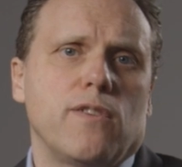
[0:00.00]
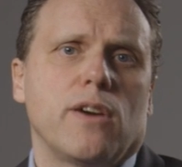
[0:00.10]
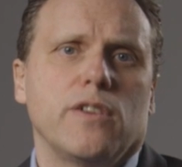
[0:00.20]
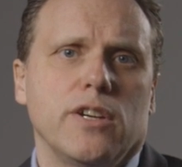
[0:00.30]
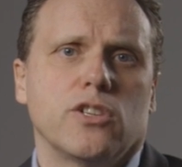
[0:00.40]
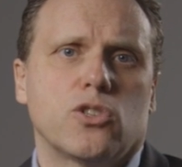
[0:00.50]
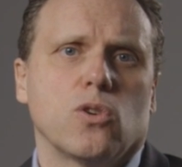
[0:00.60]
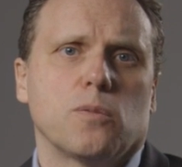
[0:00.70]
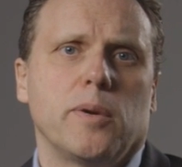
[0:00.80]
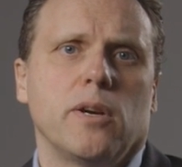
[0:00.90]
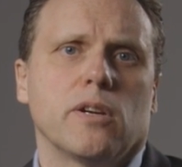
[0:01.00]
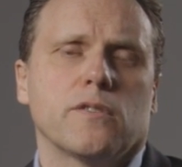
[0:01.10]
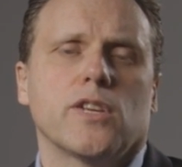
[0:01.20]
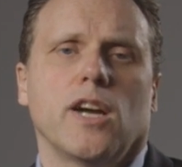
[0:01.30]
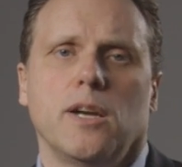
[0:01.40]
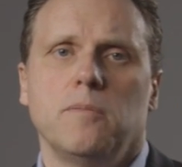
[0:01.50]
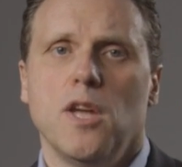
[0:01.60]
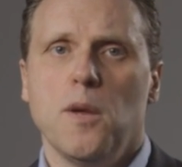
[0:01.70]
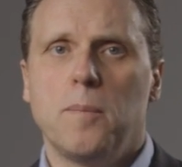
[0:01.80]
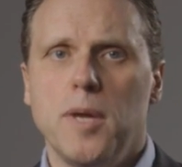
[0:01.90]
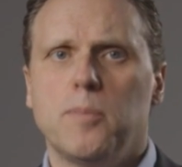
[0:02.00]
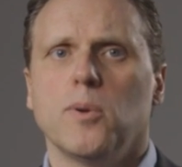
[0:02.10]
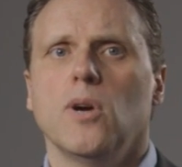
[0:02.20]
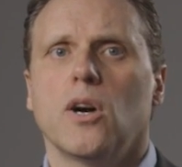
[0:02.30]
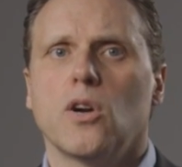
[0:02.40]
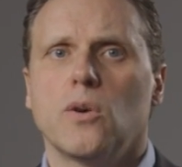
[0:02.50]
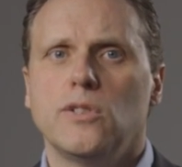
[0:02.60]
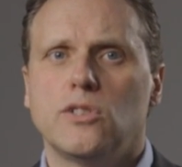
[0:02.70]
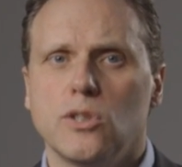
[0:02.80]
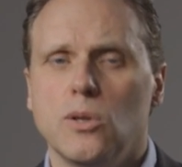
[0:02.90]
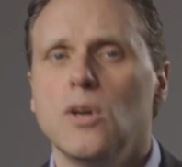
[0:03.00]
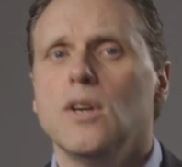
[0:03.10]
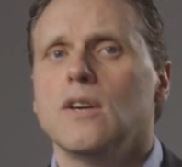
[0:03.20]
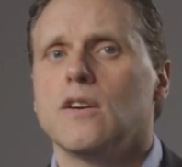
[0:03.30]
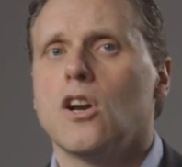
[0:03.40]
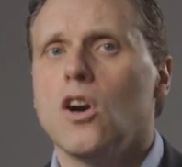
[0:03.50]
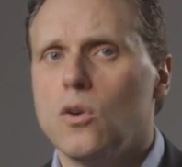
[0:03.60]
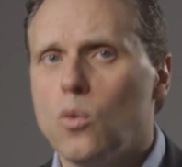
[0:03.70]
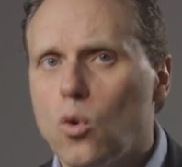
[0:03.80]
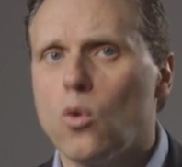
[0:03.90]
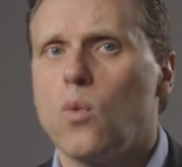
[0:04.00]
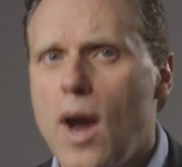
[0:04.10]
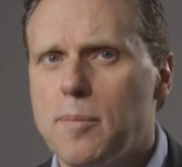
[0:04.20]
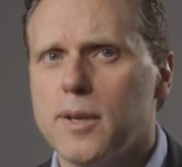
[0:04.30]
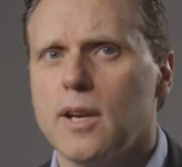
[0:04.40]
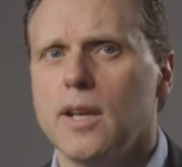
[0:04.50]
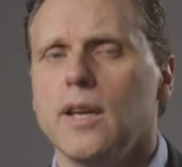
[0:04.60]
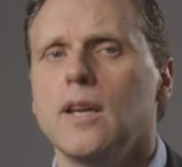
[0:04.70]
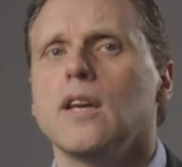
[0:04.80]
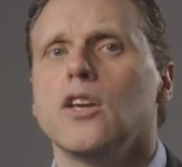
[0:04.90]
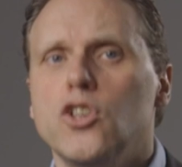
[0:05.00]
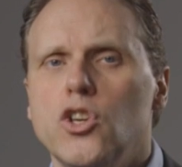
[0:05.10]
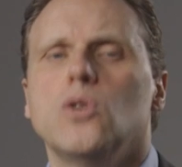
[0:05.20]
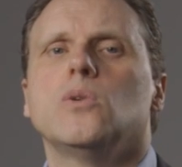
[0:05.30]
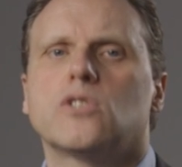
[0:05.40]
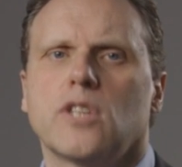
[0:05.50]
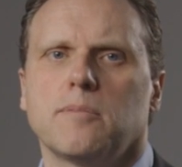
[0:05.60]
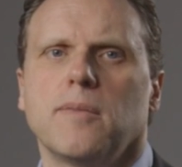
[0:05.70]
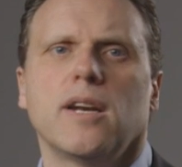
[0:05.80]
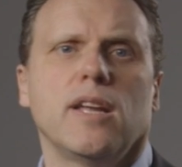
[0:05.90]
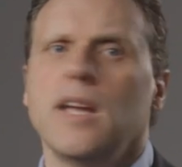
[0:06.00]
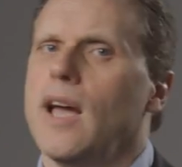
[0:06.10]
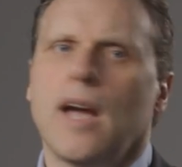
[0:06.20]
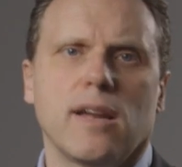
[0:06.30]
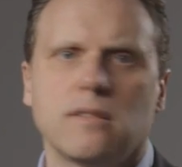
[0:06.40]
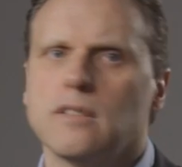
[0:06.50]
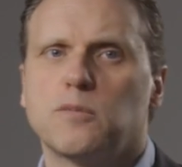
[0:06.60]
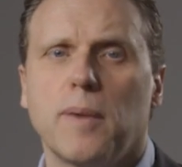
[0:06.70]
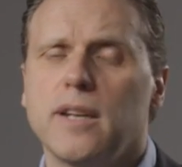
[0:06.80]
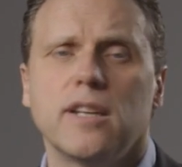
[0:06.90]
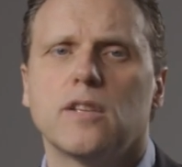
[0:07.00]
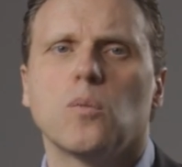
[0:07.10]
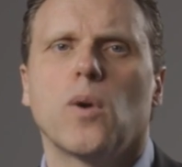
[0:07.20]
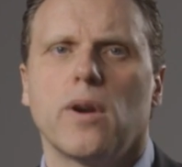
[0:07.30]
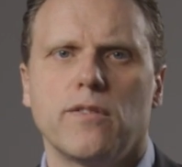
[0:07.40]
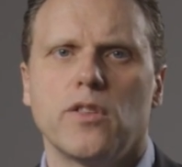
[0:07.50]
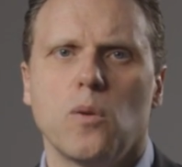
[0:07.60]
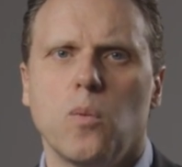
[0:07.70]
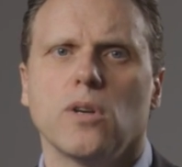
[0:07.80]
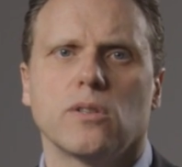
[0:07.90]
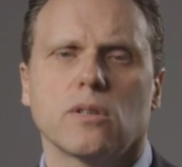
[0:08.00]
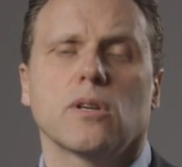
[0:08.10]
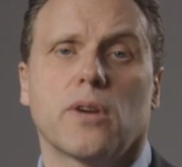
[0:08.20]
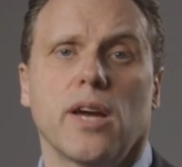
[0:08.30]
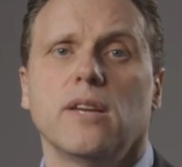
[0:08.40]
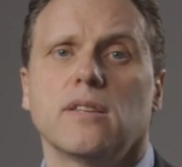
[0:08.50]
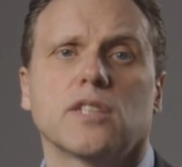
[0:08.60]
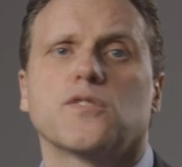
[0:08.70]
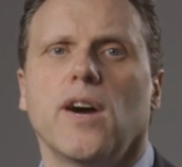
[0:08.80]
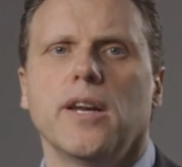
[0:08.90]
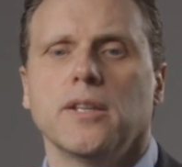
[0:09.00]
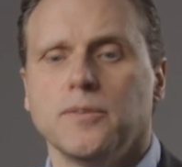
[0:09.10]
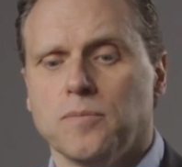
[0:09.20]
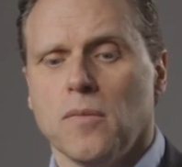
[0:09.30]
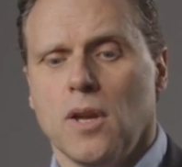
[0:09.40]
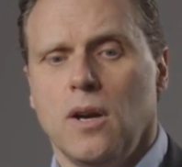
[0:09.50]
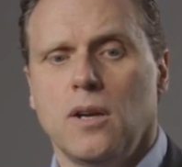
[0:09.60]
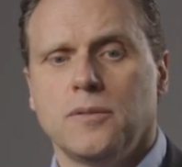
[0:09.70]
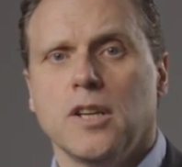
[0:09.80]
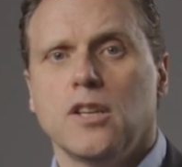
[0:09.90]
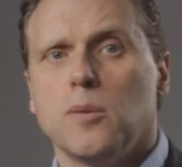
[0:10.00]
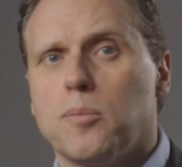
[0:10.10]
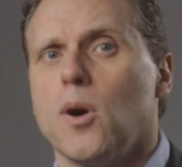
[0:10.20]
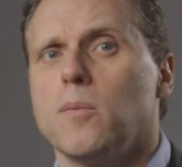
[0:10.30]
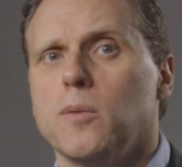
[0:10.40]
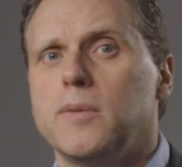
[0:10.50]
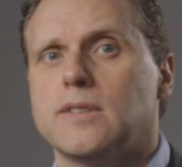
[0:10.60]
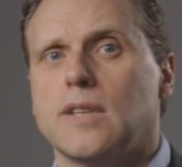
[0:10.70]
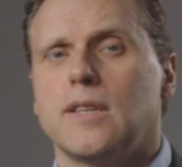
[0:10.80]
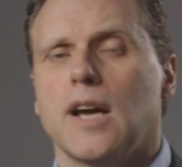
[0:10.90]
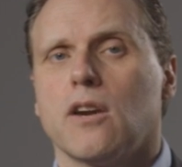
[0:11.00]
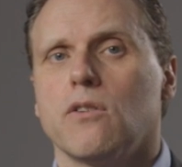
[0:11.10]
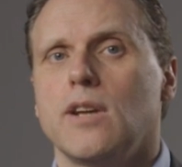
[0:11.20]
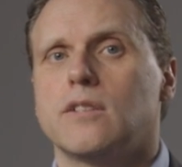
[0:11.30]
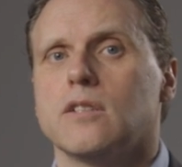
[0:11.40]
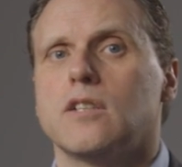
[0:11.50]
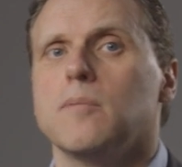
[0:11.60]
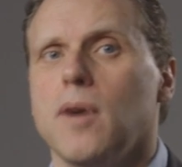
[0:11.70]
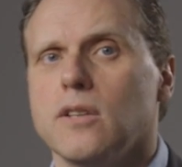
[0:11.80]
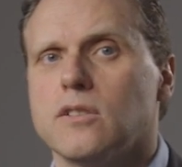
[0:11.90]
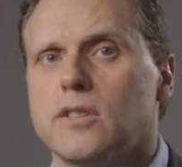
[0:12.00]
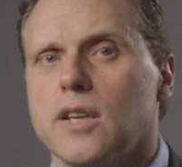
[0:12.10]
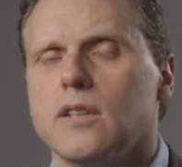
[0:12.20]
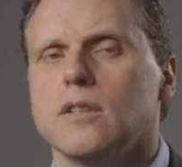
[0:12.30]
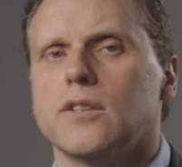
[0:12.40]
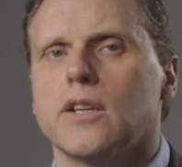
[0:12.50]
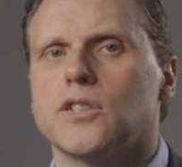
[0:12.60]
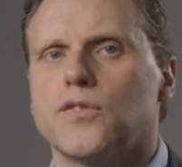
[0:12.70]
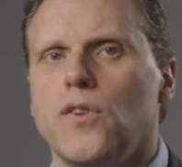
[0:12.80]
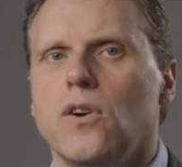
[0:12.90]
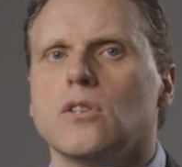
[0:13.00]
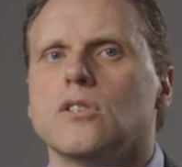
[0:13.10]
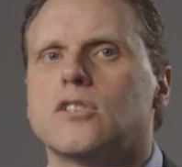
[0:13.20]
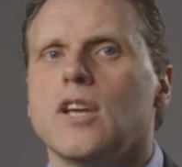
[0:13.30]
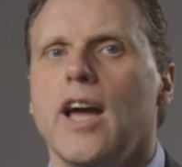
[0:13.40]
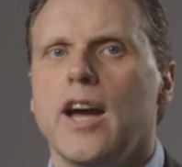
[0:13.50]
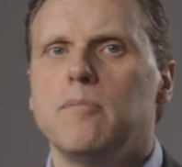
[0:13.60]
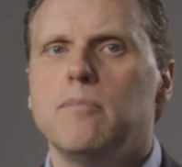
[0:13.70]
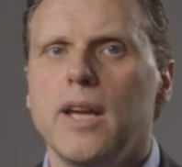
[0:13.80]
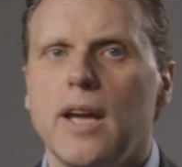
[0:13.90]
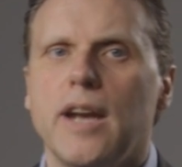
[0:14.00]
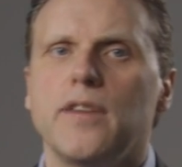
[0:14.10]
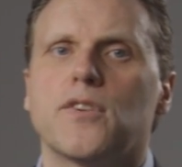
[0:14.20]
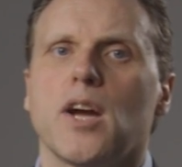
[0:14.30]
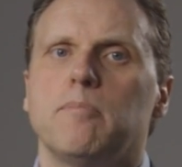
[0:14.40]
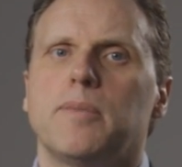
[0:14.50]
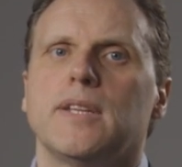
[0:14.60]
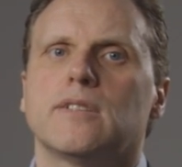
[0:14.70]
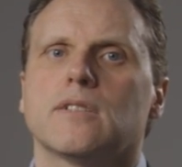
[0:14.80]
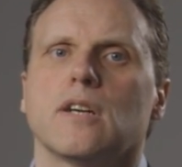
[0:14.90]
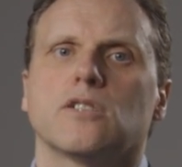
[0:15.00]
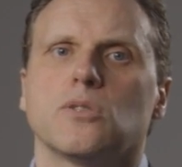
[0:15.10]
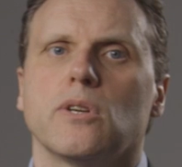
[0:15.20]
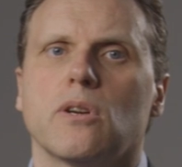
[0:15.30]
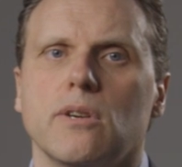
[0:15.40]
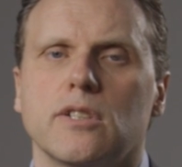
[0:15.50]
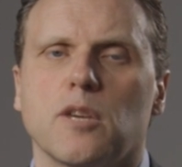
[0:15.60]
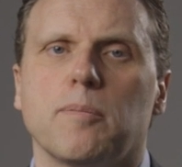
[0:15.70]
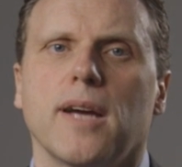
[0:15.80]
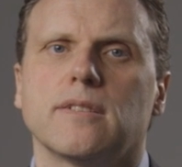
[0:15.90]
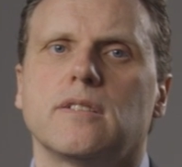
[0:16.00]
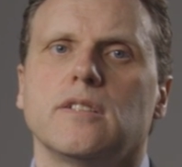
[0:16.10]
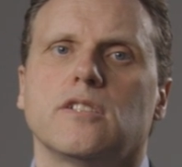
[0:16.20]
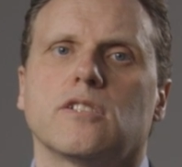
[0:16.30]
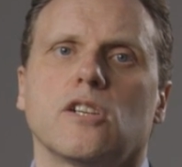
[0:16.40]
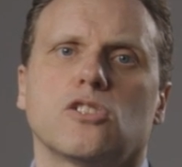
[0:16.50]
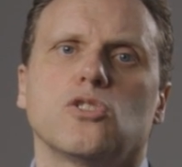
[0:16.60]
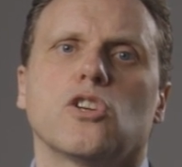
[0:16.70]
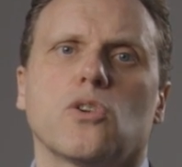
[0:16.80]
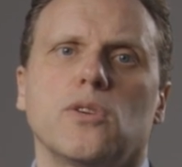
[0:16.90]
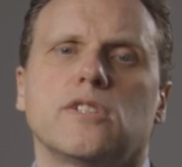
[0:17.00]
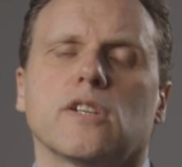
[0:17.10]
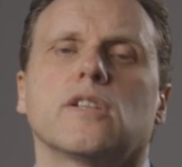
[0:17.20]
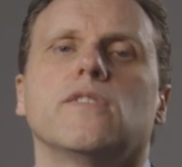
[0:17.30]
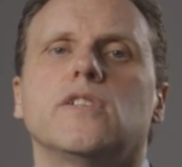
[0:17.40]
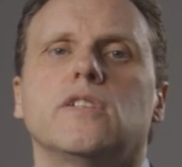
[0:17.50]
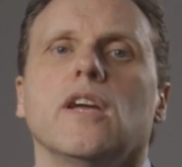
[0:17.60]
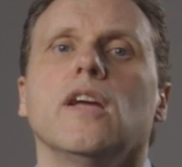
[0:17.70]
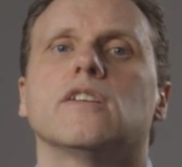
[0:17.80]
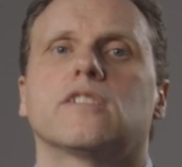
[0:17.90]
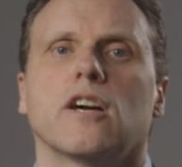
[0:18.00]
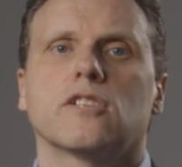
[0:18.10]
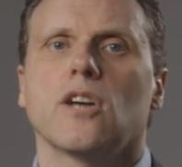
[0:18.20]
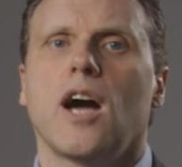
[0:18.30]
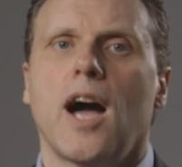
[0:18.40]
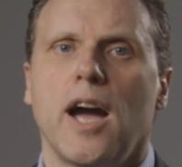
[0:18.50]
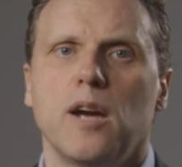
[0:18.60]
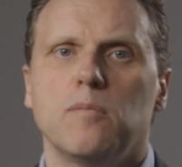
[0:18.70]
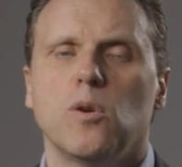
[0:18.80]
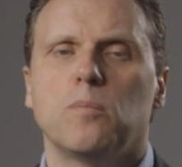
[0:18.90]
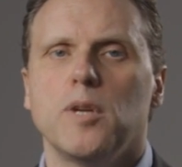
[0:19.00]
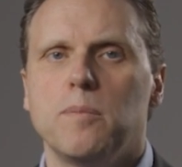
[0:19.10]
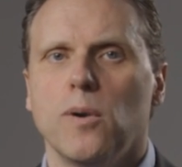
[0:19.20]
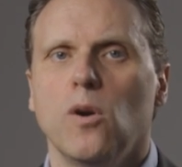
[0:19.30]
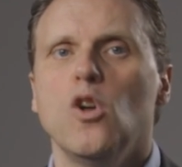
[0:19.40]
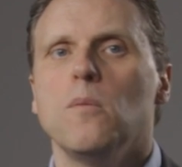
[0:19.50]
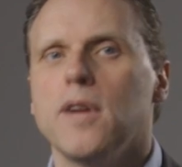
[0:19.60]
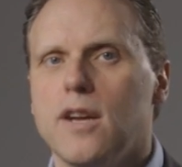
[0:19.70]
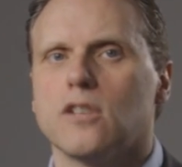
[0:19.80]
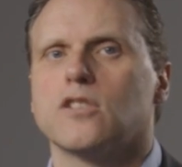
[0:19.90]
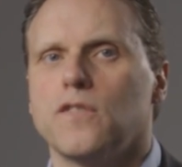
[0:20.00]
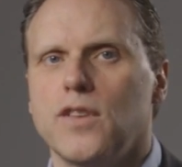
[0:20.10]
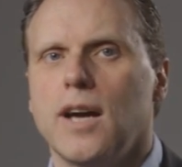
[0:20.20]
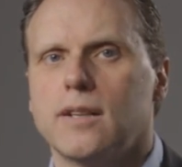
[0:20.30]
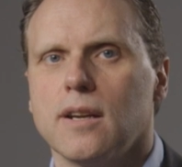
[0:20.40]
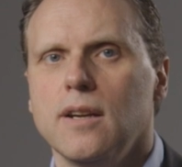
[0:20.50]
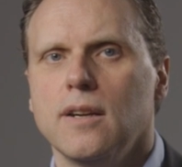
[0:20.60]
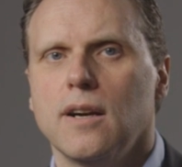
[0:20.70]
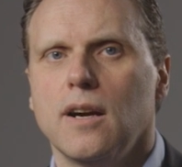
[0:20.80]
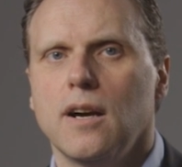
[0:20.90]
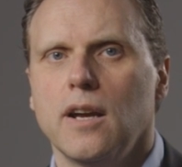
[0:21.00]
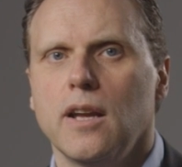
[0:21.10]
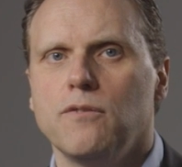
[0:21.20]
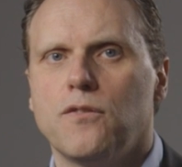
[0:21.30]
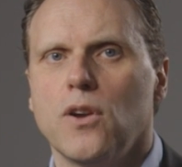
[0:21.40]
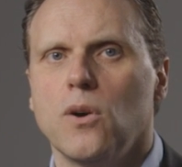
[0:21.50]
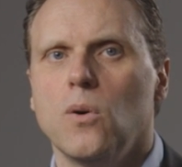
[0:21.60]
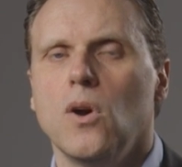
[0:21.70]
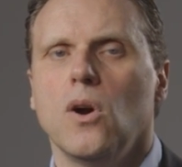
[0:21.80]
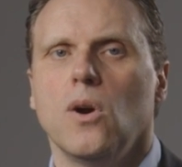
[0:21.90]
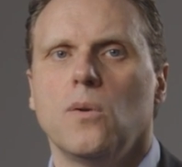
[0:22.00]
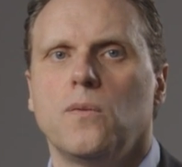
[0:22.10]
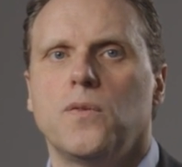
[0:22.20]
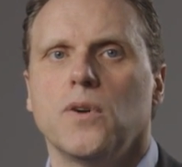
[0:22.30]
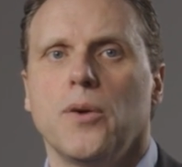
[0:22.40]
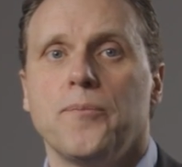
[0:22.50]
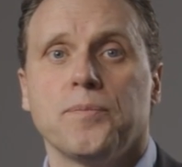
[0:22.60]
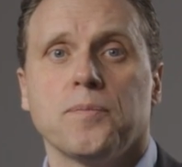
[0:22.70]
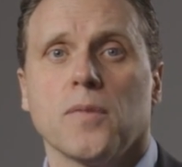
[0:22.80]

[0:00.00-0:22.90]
a very short period of time, people are going to go rapidly use that money and spend it wherever they want. Okay, that's fine. The problem is that that creates a demand signal that is false, and if companies start to increase capacity, start to increase activity, start to hire more people because of that inflow of